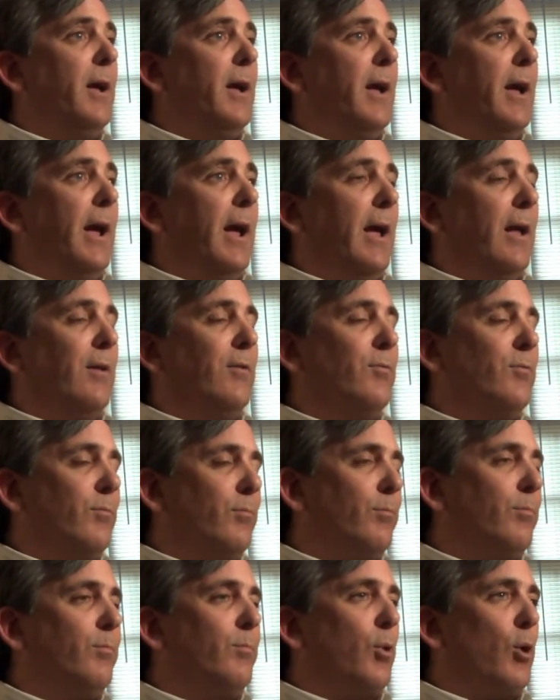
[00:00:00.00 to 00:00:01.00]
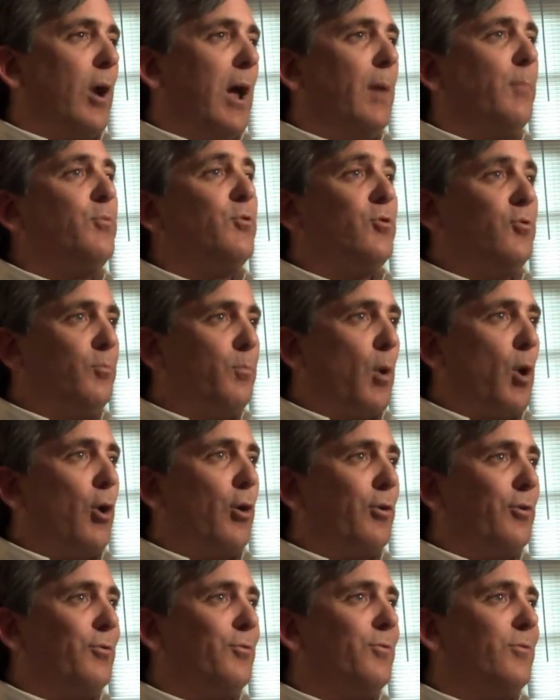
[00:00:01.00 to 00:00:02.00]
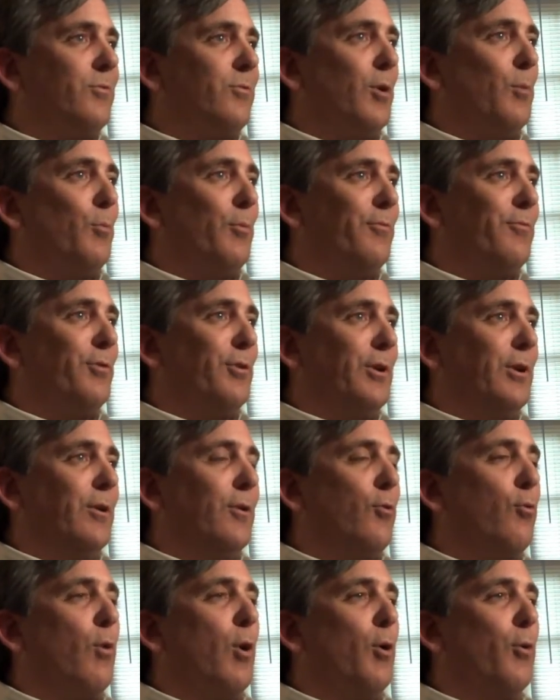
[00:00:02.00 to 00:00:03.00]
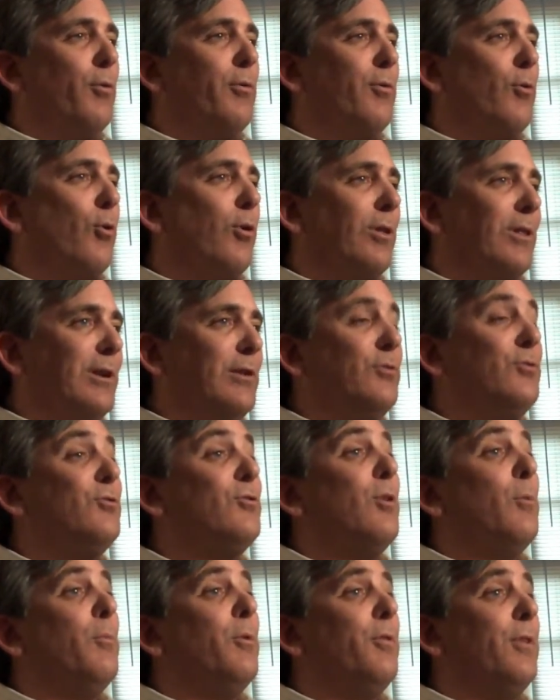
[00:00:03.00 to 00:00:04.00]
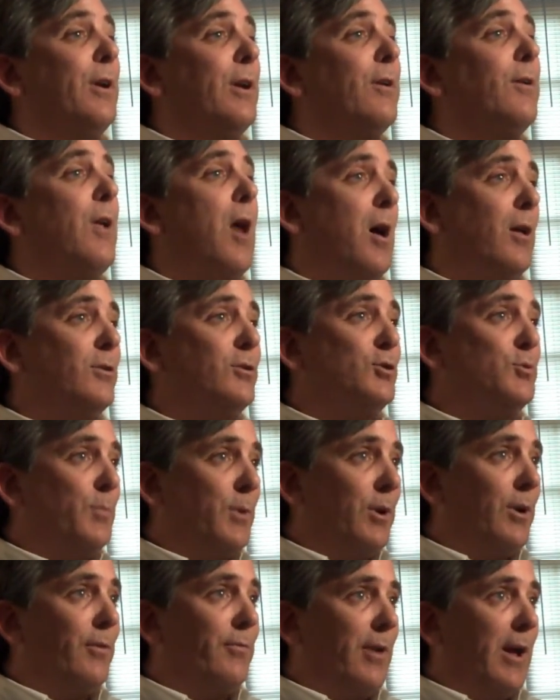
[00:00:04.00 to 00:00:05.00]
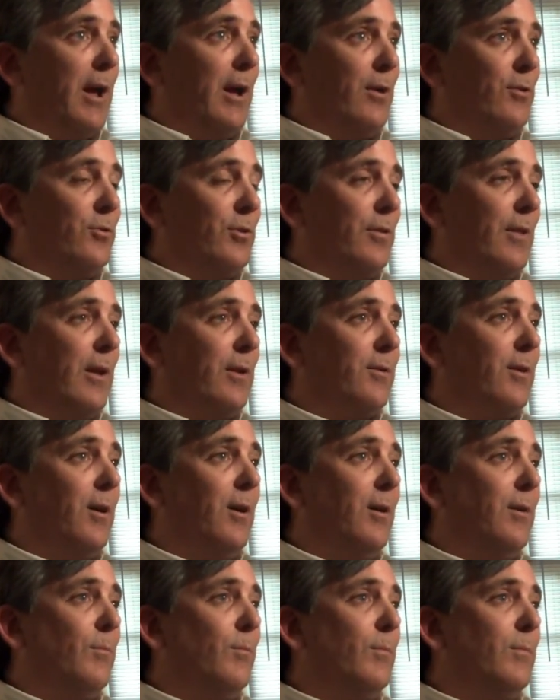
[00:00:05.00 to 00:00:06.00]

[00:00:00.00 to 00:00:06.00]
and perhaps sparked some of the growth, or at least some of the acknowledgement of gangs in that time.